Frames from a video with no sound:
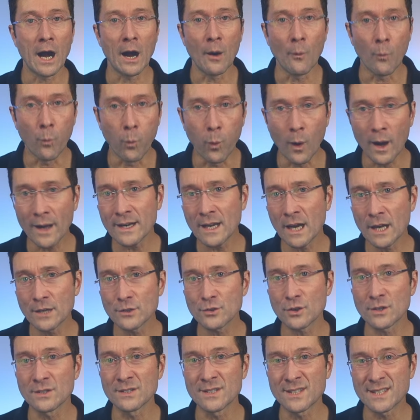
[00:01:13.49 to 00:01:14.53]
A
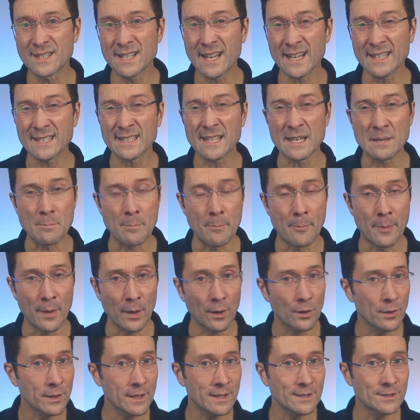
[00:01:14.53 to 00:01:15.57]
$160
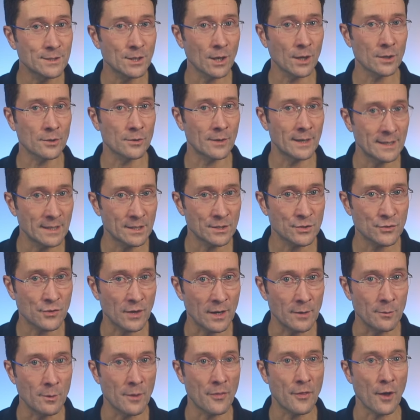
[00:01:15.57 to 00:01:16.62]
billion
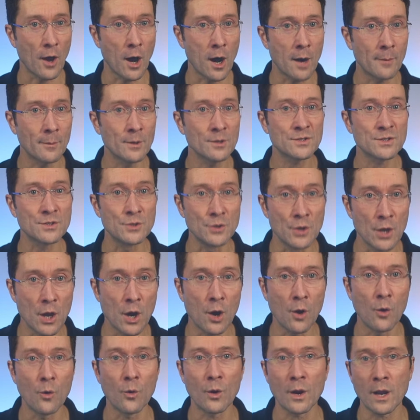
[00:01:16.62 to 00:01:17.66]
industry with almost
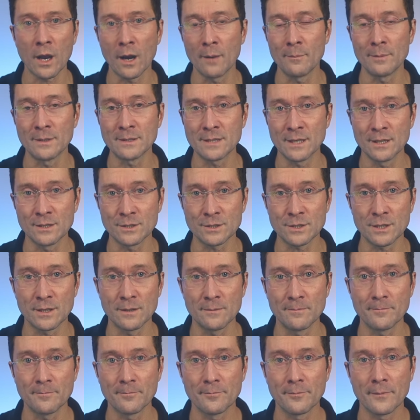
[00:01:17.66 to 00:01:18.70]
no
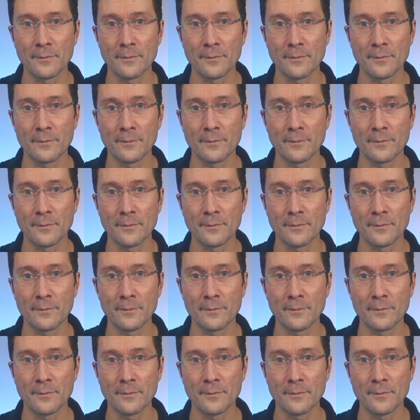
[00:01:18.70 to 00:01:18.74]
competition.